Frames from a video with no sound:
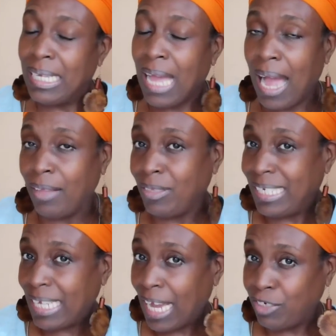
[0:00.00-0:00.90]
either
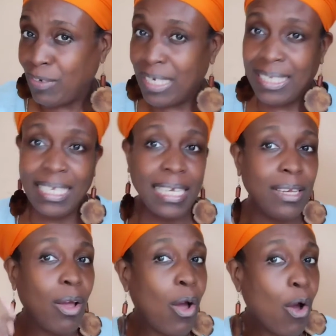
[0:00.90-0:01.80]
dehydrated skin
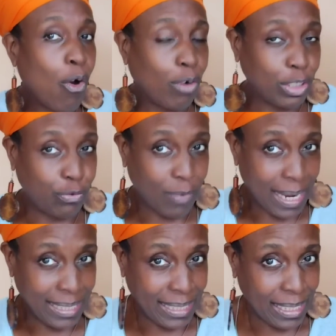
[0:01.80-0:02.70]
or dry
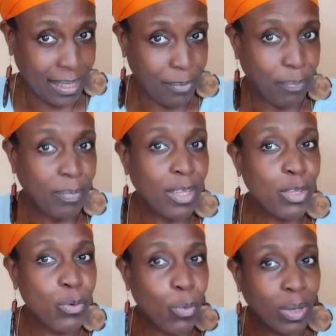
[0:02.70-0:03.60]
skin, you
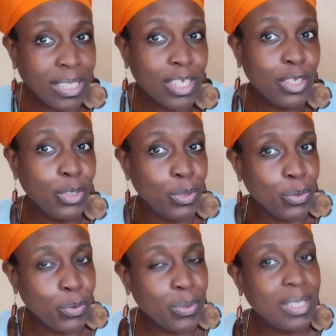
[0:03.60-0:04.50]
want to
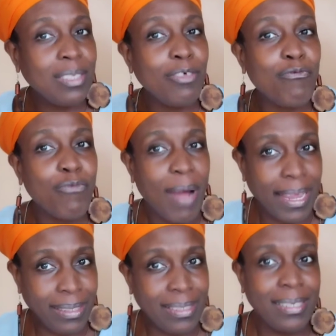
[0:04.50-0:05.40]
use the right
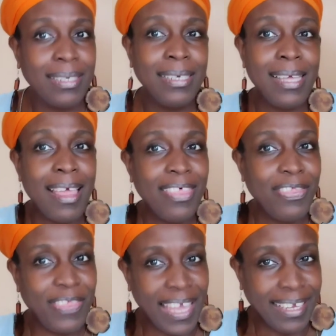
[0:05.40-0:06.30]

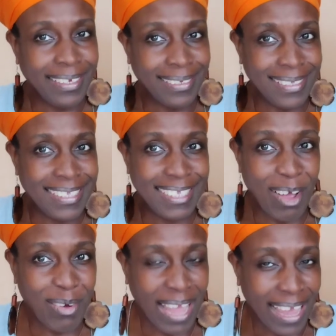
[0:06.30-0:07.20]
things.
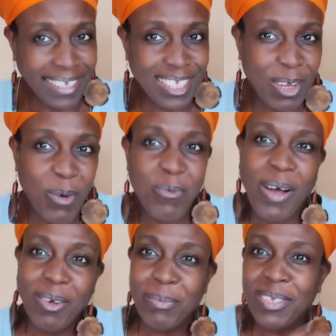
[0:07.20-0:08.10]
Okay, so
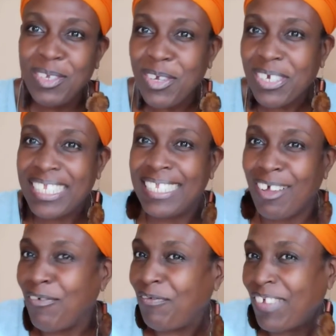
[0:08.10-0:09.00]
welcome to your
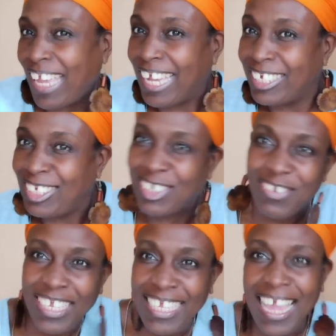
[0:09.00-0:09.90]
self-care
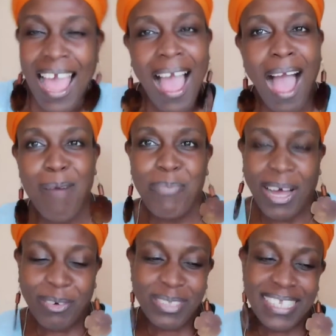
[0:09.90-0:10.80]
journey
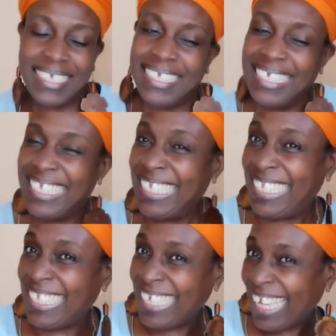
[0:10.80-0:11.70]
about
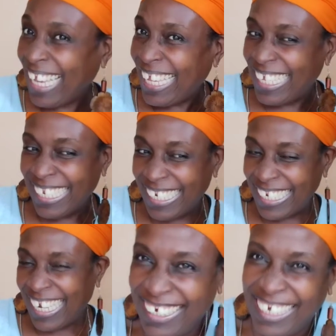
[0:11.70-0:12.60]
skin.